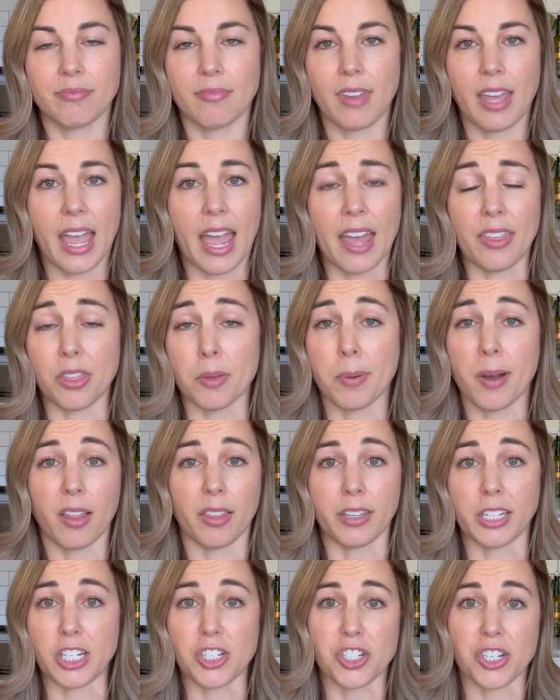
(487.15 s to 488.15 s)
at the
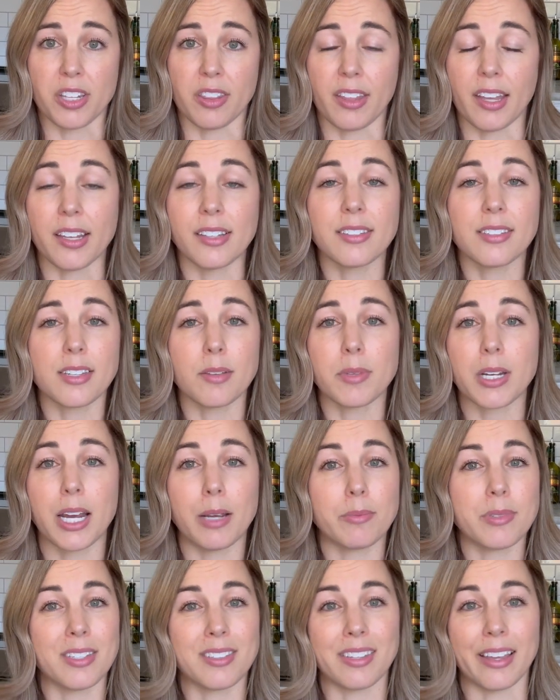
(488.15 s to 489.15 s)
Polynesian that
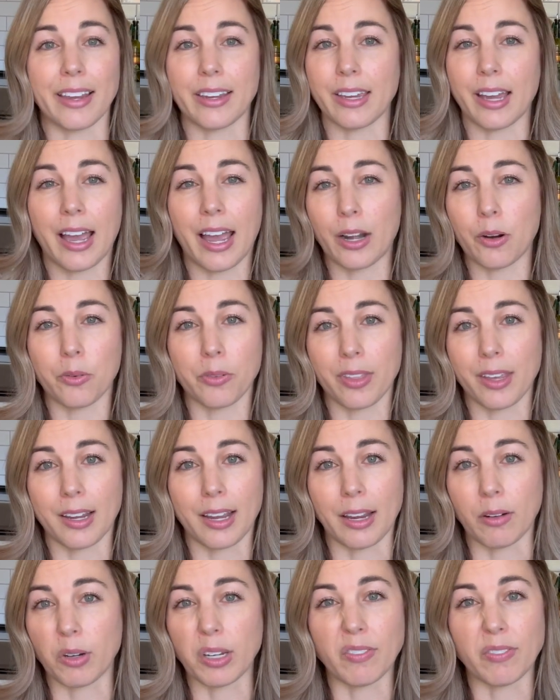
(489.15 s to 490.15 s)
sometimes it's like, I don't think
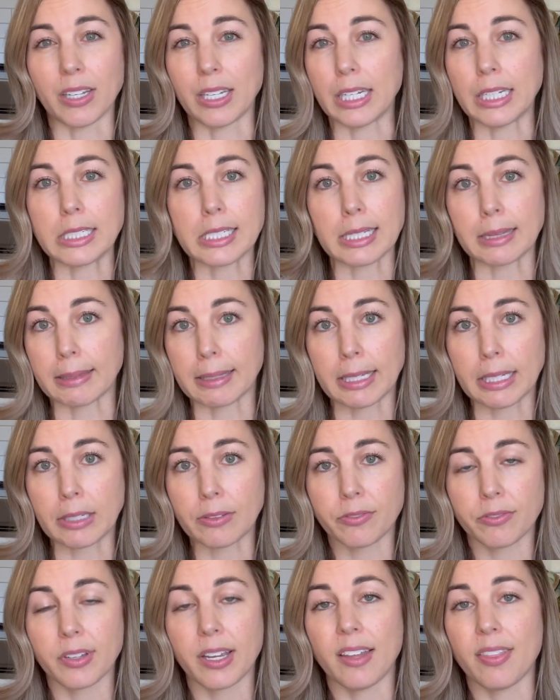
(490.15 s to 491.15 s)
I even need to
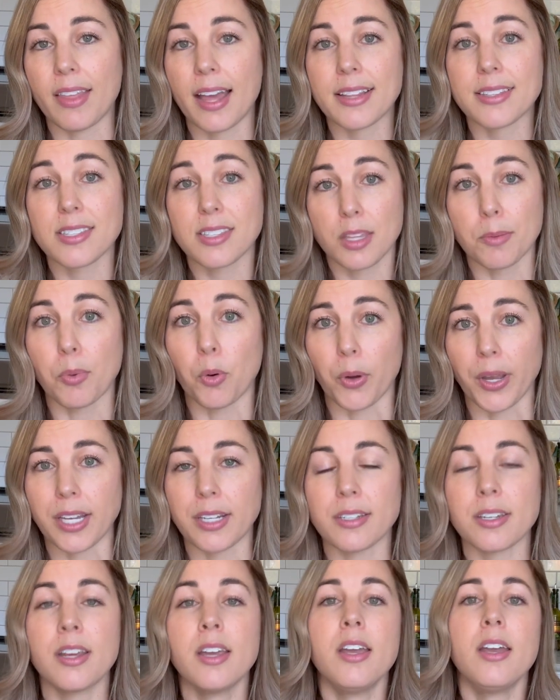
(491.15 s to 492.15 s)
leave. And that's the
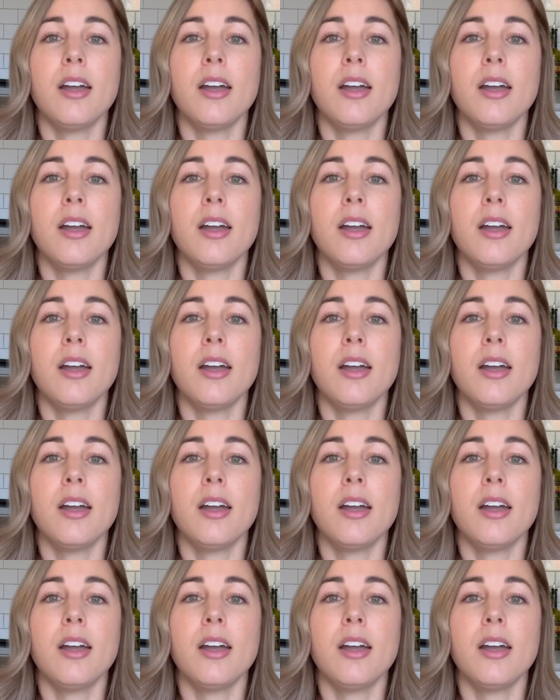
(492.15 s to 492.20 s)
point.